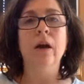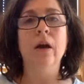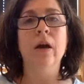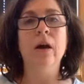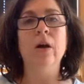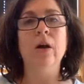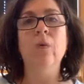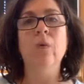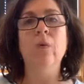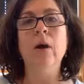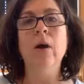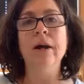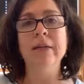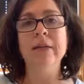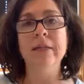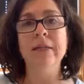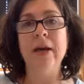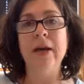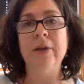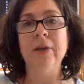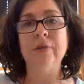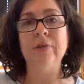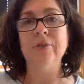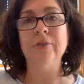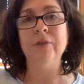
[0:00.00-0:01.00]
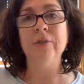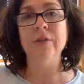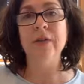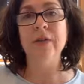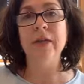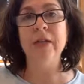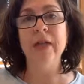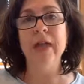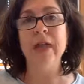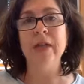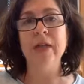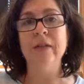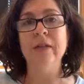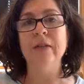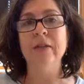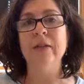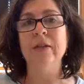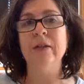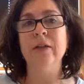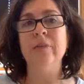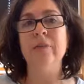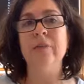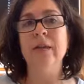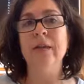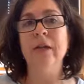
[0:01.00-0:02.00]
wind down for the day instead
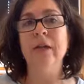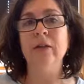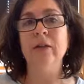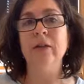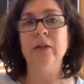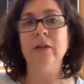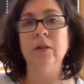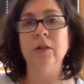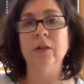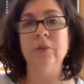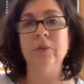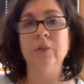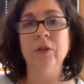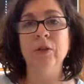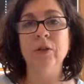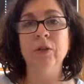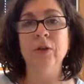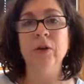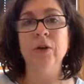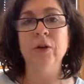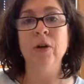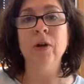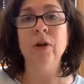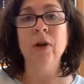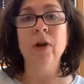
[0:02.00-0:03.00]
of being on the computer.